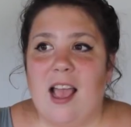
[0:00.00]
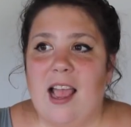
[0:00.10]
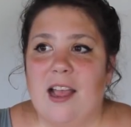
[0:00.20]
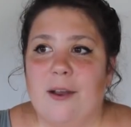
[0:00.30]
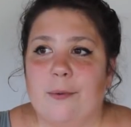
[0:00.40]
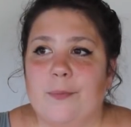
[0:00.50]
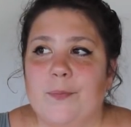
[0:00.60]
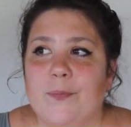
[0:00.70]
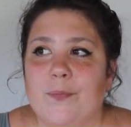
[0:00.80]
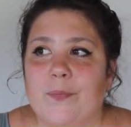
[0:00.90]
And
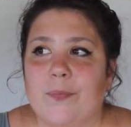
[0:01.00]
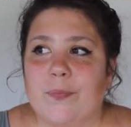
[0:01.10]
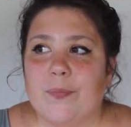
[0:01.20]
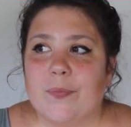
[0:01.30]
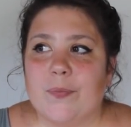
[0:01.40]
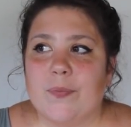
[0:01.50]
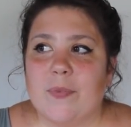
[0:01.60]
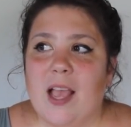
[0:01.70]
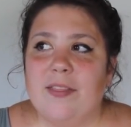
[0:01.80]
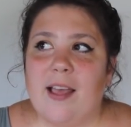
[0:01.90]

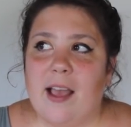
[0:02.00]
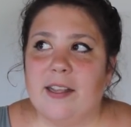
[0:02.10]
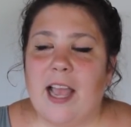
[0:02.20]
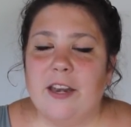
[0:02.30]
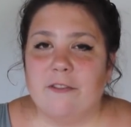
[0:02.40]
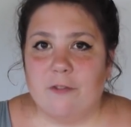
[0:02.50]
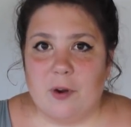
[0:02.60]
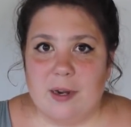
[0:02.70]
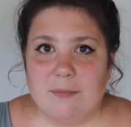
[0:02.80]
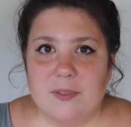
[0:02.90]
that kind of
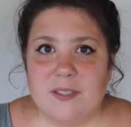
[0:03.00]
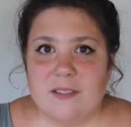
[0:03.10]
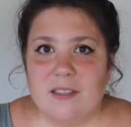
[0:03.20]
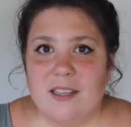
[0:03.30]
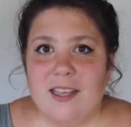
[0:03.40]
forms